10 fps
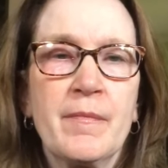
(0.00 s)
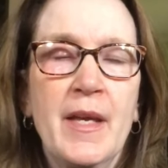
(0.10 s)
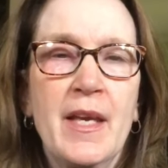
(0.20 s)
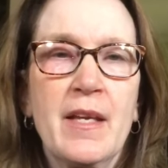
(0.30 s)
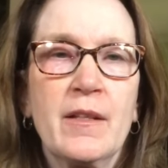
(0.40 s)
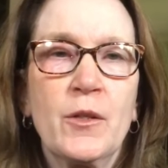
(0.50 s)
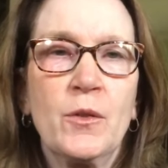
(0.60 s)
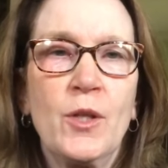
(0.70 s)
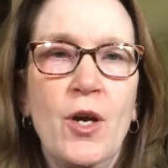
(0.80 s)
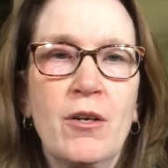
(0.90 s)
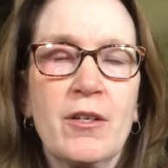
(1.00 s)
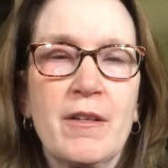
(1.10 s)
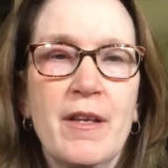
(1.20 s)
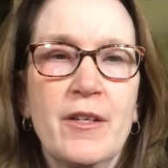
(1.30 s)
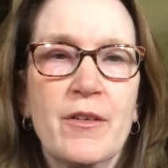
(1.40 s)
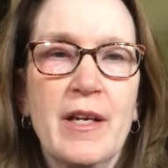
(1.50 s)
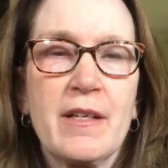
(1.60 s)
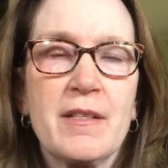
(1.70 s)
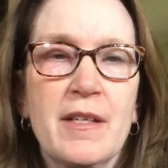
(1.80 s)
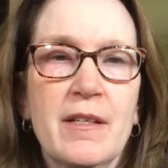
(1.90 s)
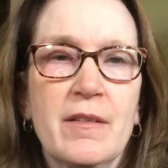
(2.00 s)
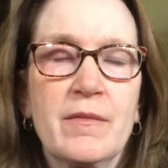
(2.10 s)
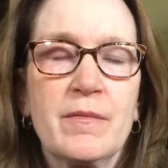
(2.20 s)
making a little longer than your exhale.